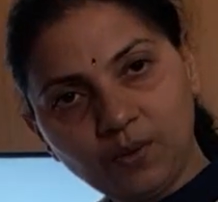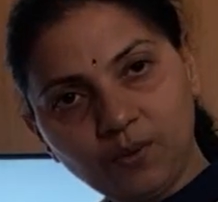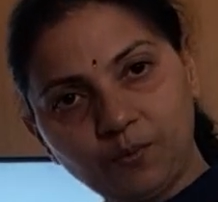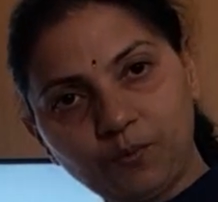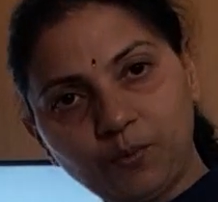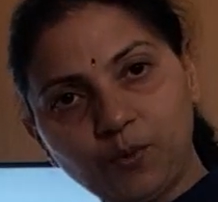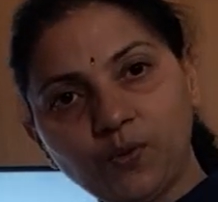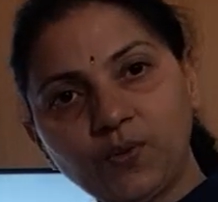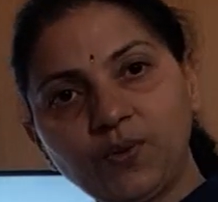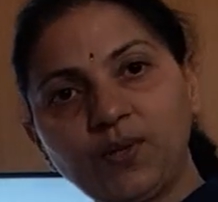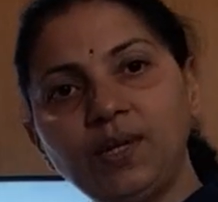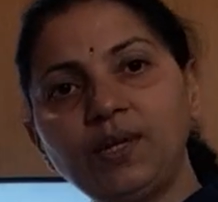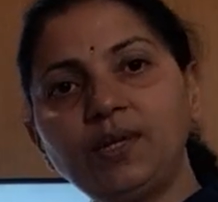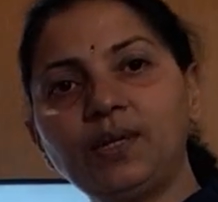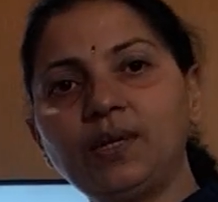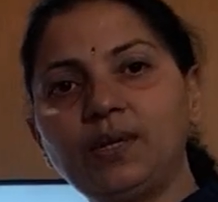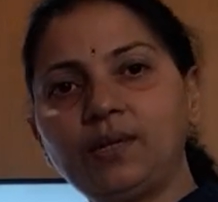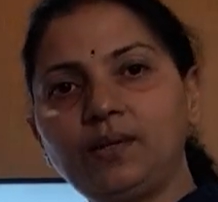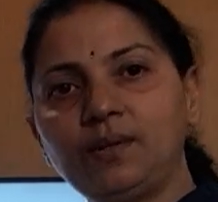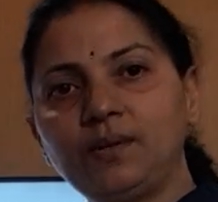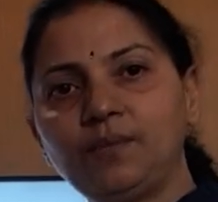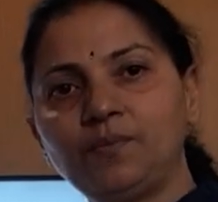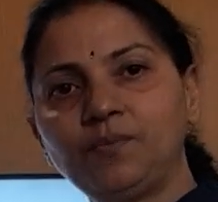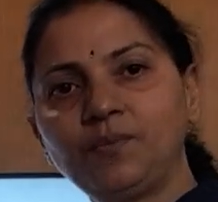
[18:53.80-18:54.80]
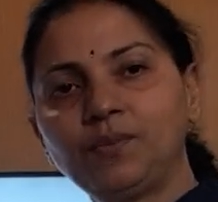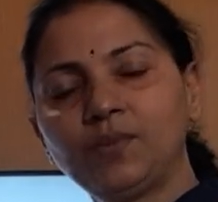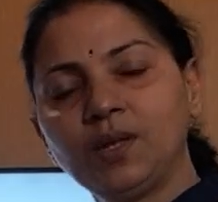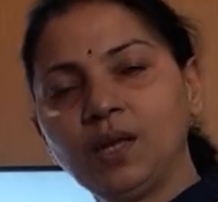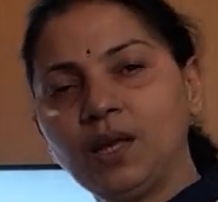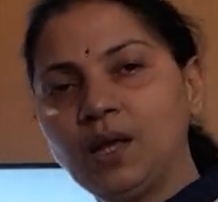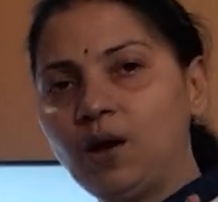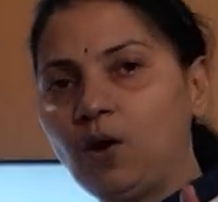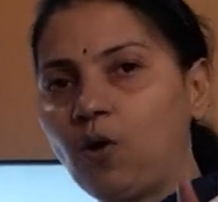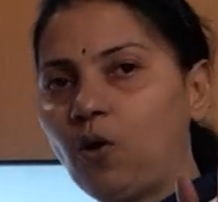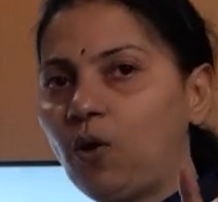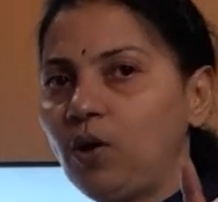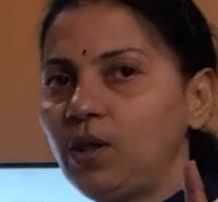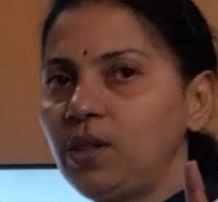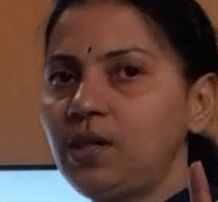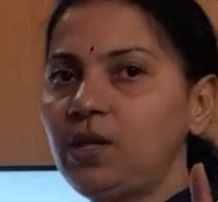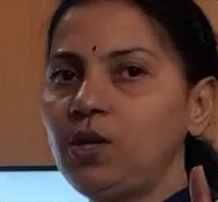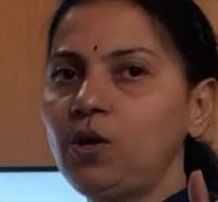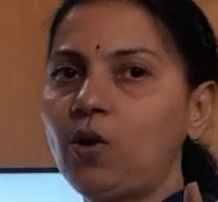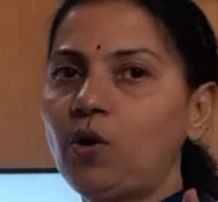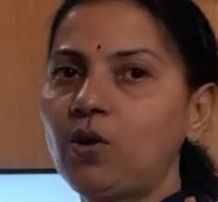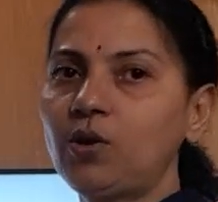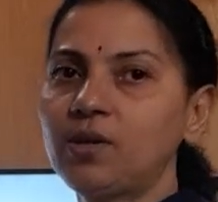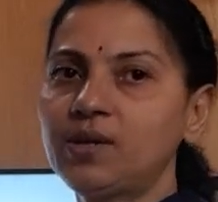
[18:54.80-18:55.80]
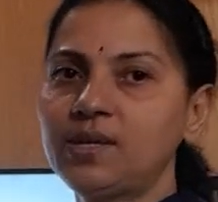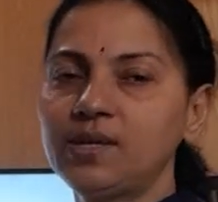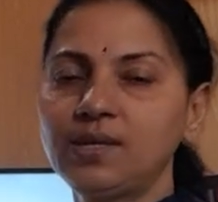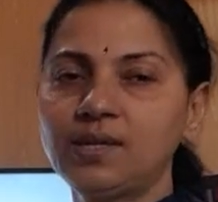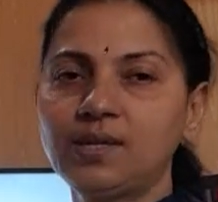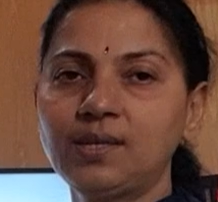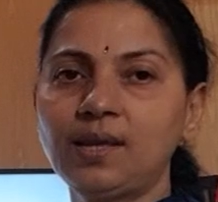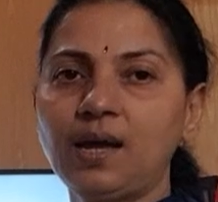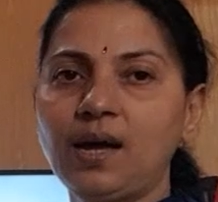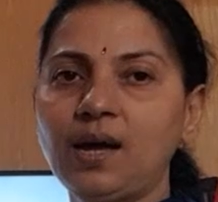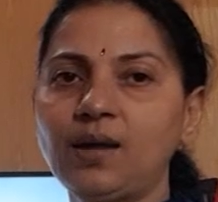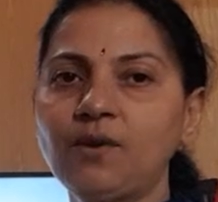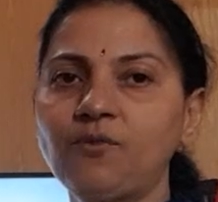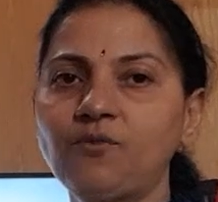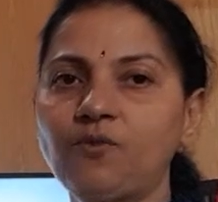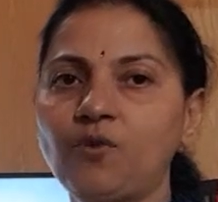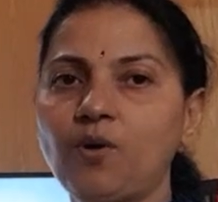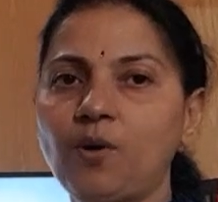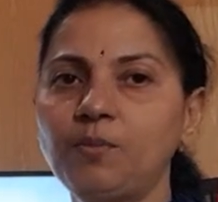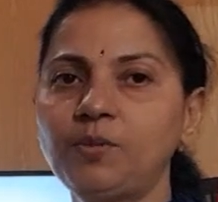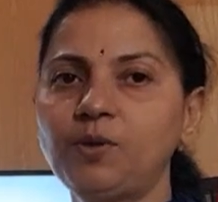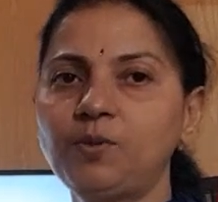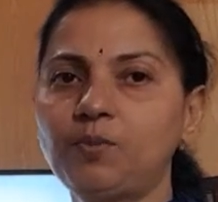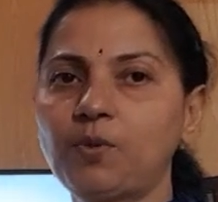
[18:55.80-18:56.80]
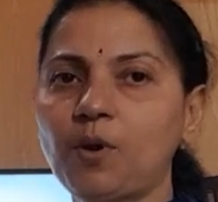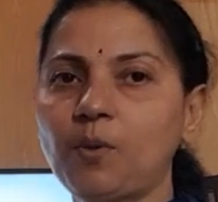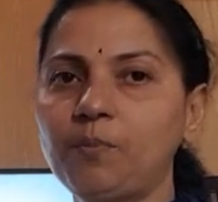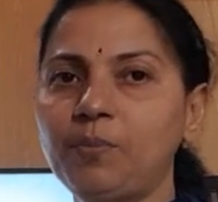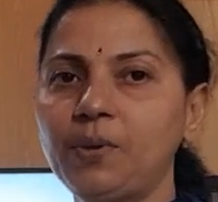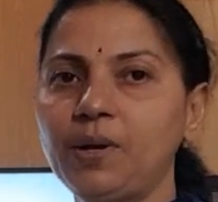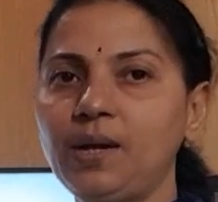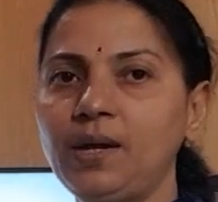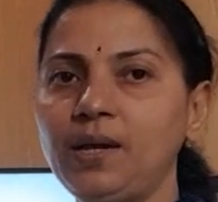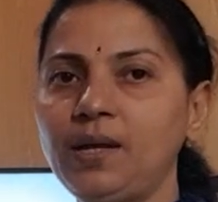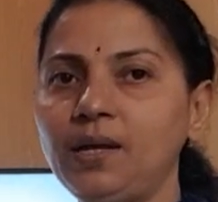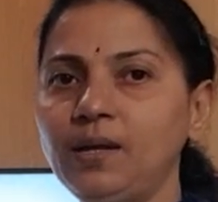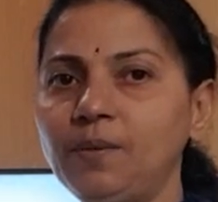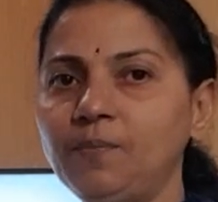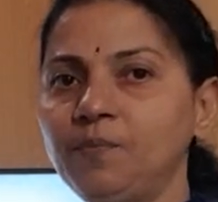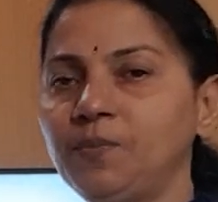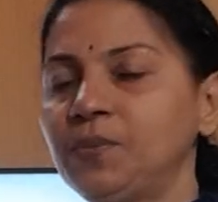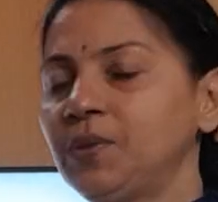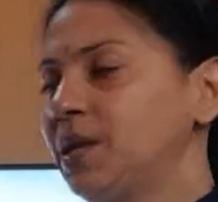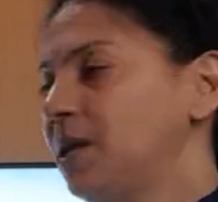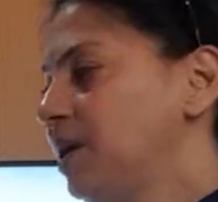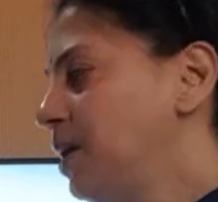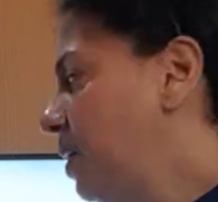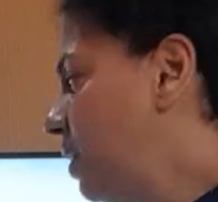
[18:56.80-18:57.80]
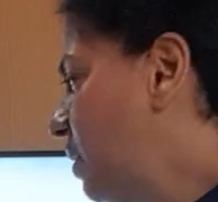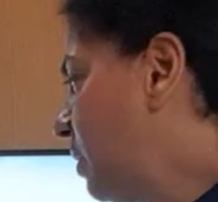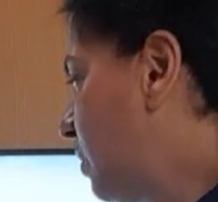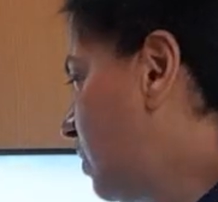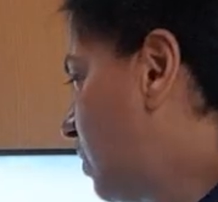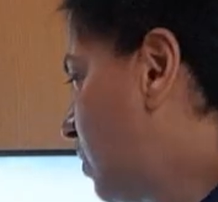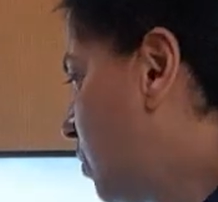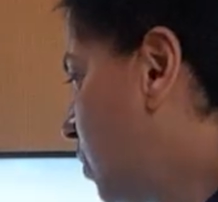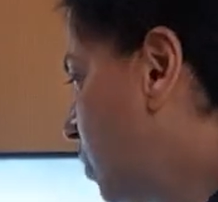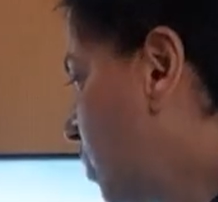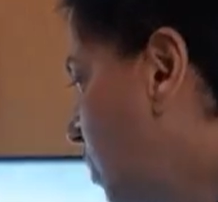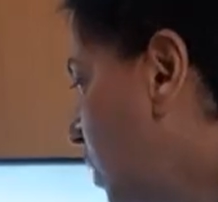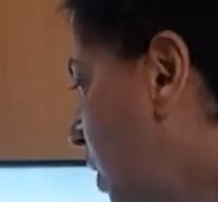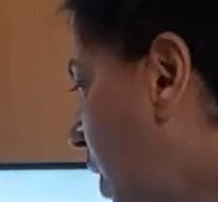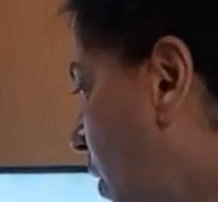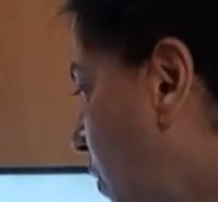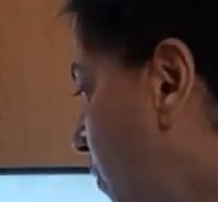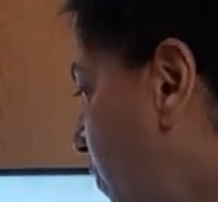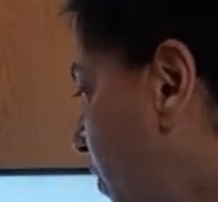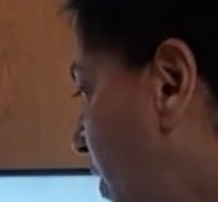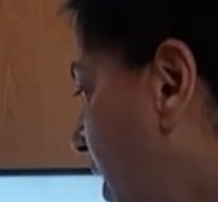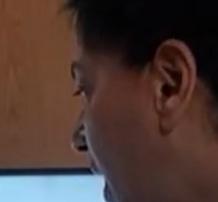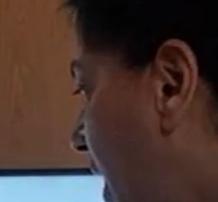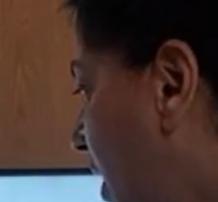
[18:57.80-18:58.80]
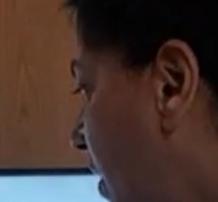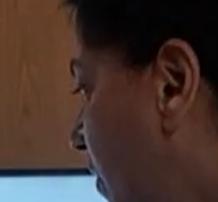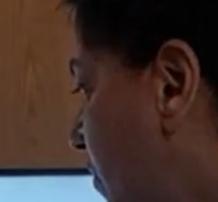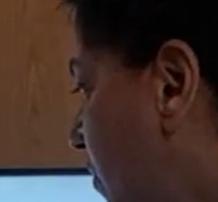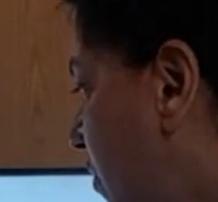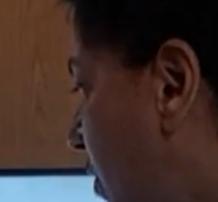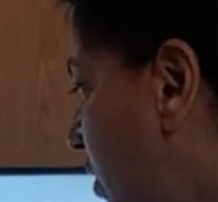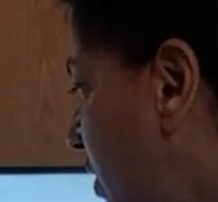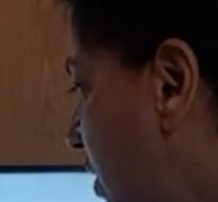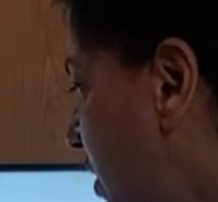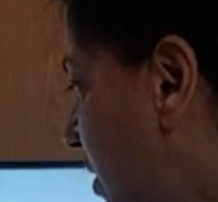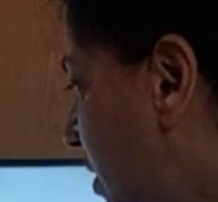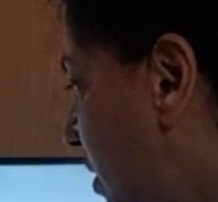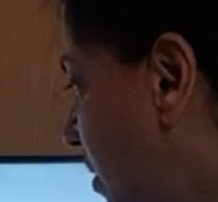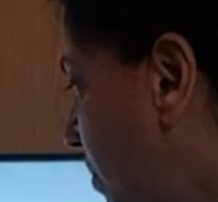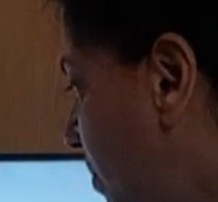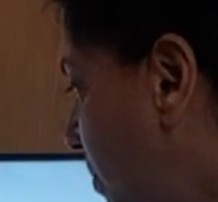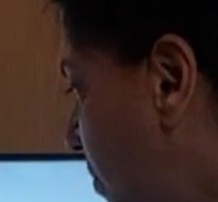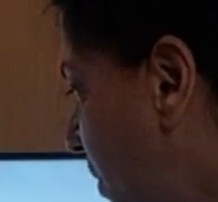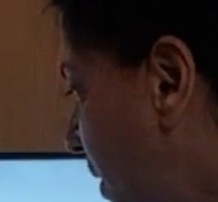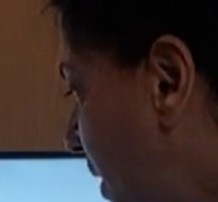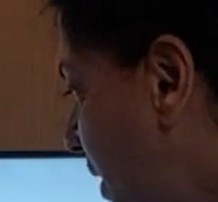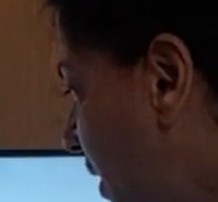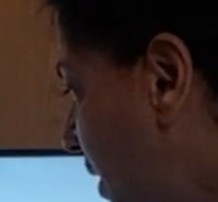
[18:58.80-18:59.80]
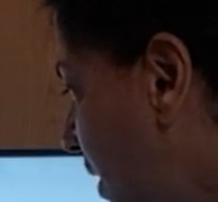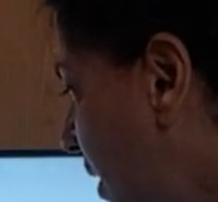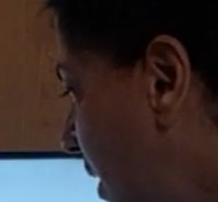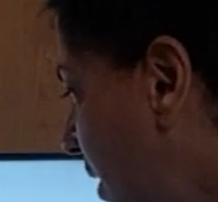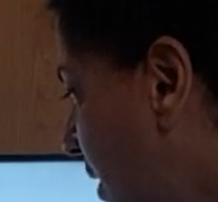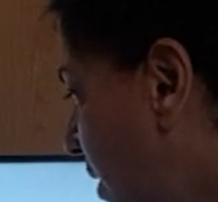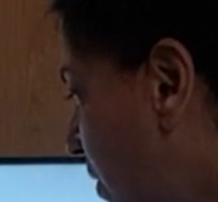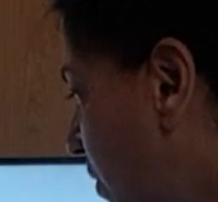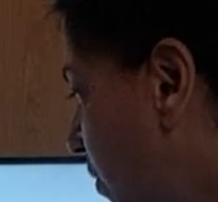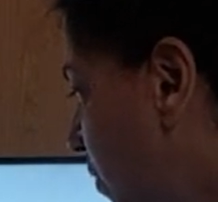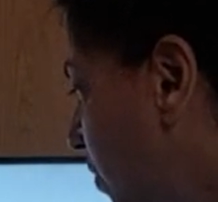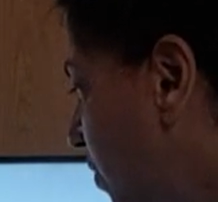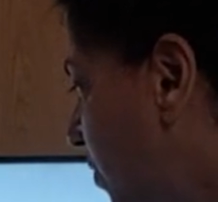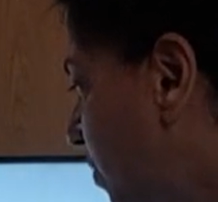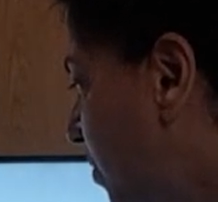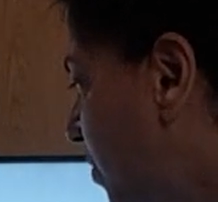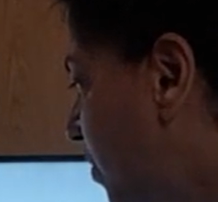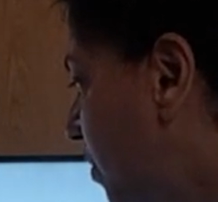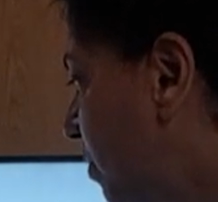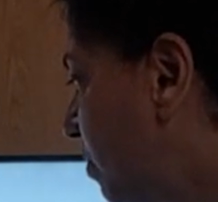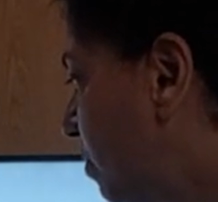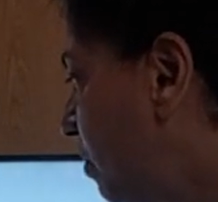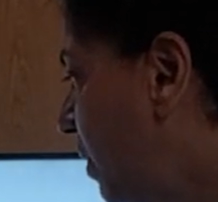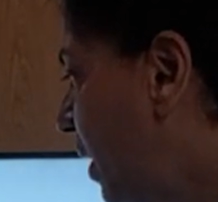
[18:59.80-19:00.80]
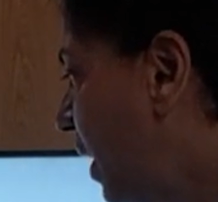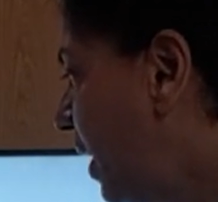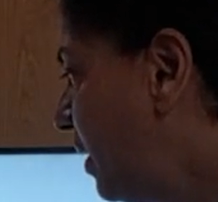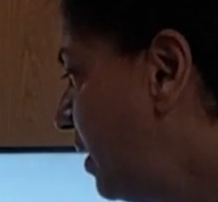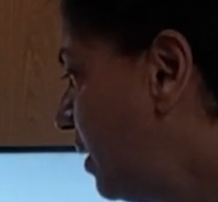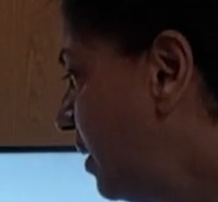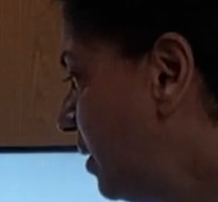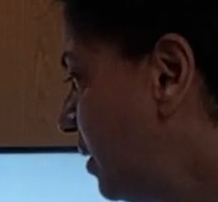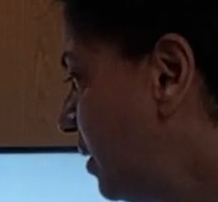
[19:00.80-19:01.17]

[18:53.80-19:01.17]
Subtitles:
proceeded, all the organs are formed properly. So now we have got a completely closed bladder